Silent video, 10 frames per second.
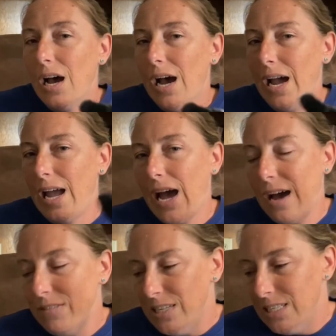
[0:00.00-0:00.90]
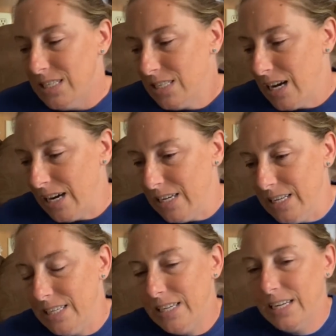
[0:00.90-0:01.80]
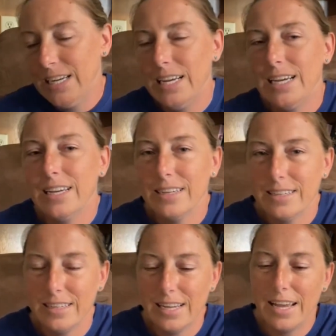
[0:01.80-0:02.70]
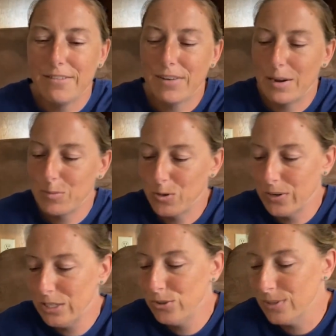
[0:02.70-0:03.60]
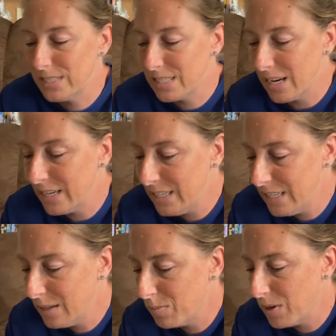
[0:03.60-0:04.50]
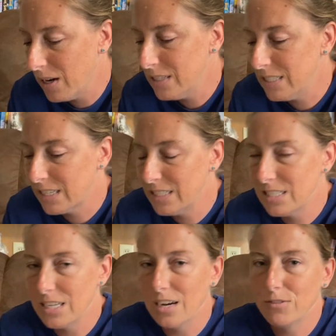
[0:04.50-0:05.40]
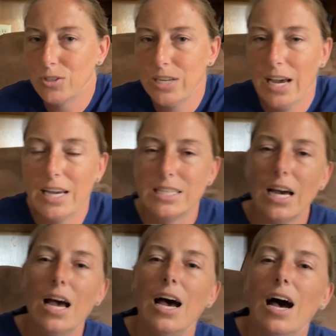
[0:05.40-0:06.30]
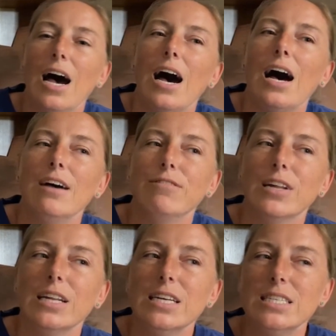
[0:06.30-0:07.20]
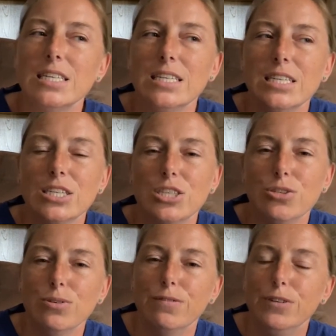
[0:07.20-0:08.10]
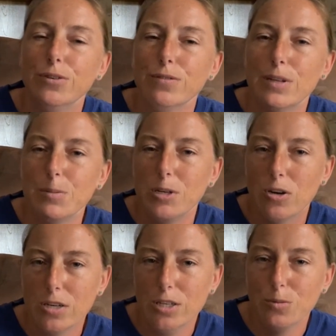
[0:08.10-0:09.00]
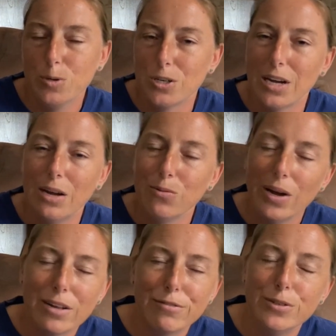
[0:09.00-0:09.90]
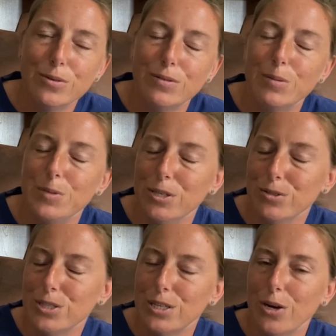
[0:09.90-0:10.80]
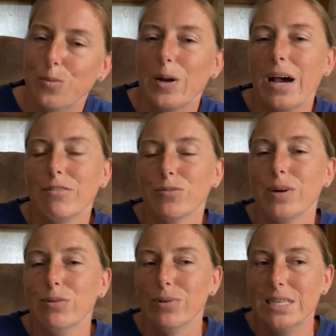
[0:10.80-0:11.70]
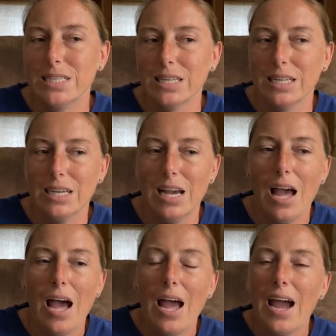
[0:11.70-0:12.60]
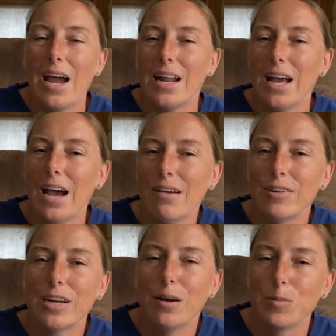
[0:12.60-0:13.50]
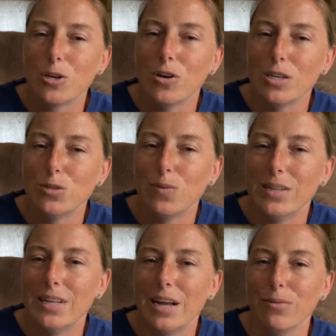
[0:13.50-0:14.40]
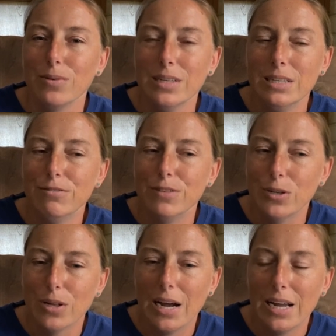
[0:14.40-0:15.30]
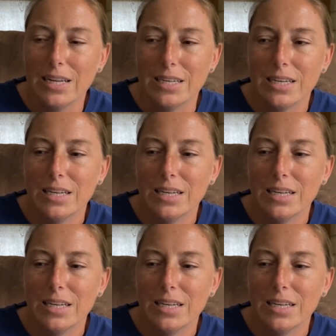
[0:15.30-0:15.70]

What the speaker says: I haven't decided if I'm going to assign him a Dickens novel yet. I've listened to a few of them in audiobook. I read a few of them years ago, but haven't read recently. And I haven't come across one that I really feel like